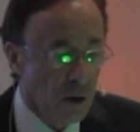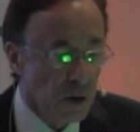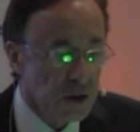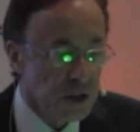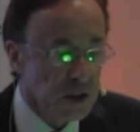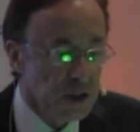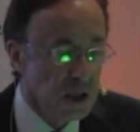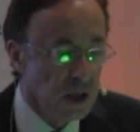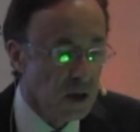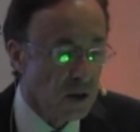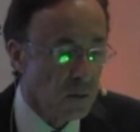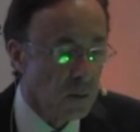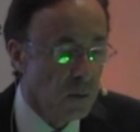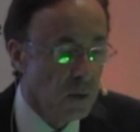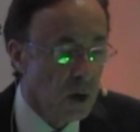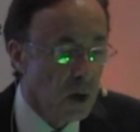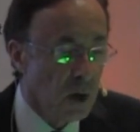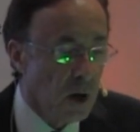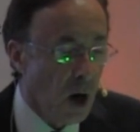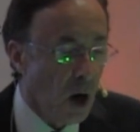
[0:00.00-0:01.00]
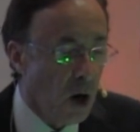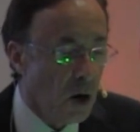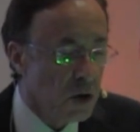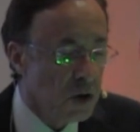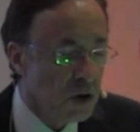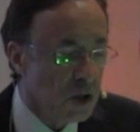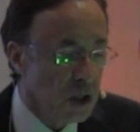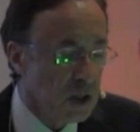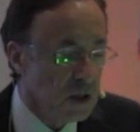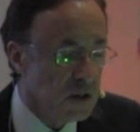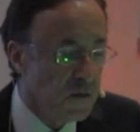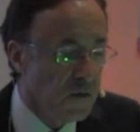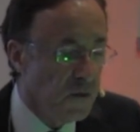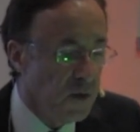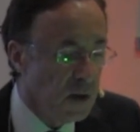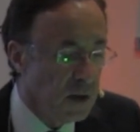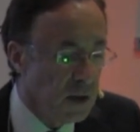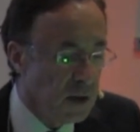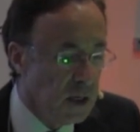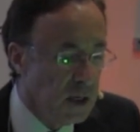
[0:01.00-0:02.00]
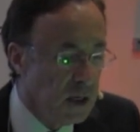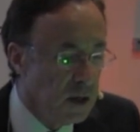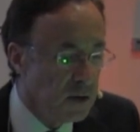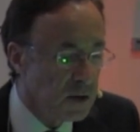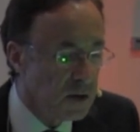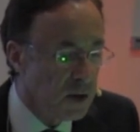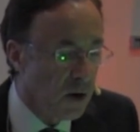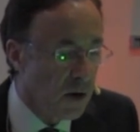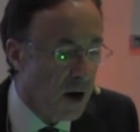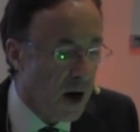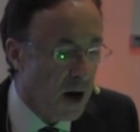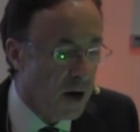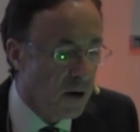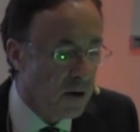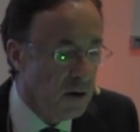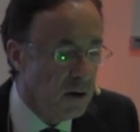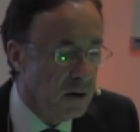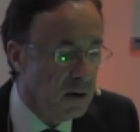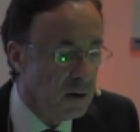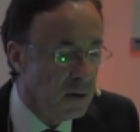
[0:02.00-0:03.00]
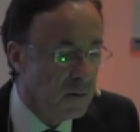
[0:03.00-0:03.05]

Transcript: serum, here is our iron.